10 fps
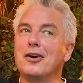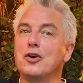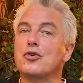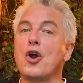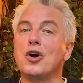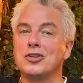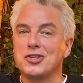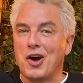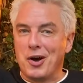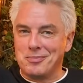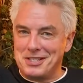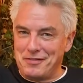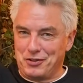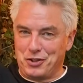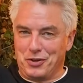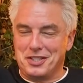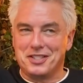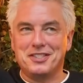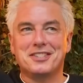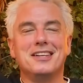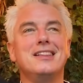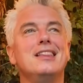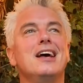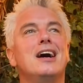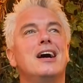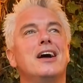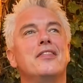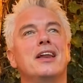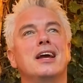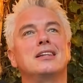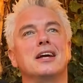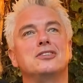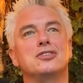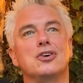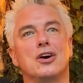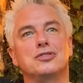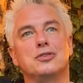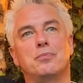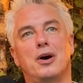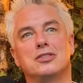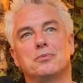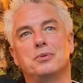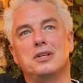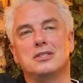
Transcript: grand dame diva choices. Then I'd like to talk to possibly